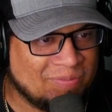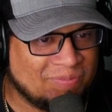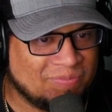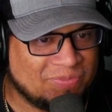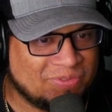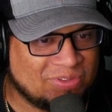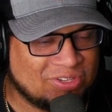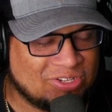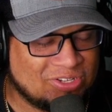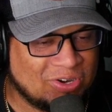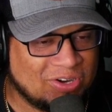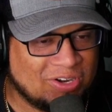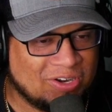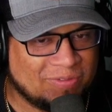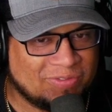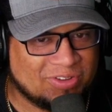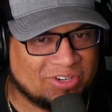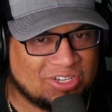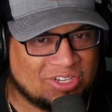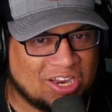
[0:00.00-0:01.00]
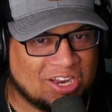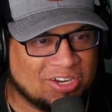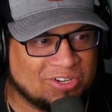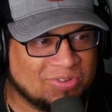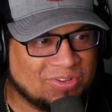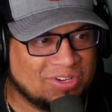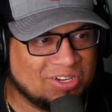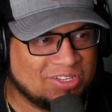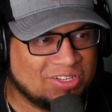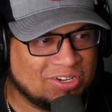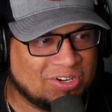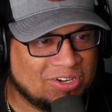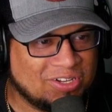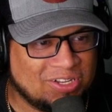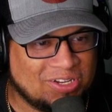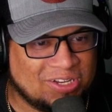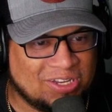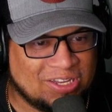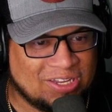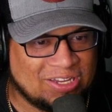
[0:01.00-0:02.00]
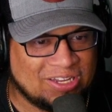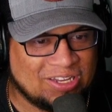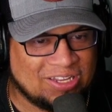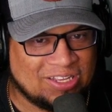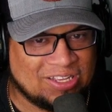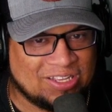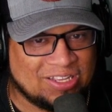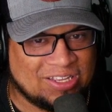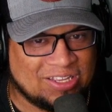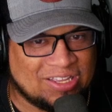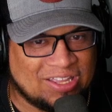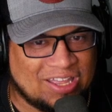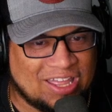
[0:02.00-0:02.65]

Starting off their schedule this early, I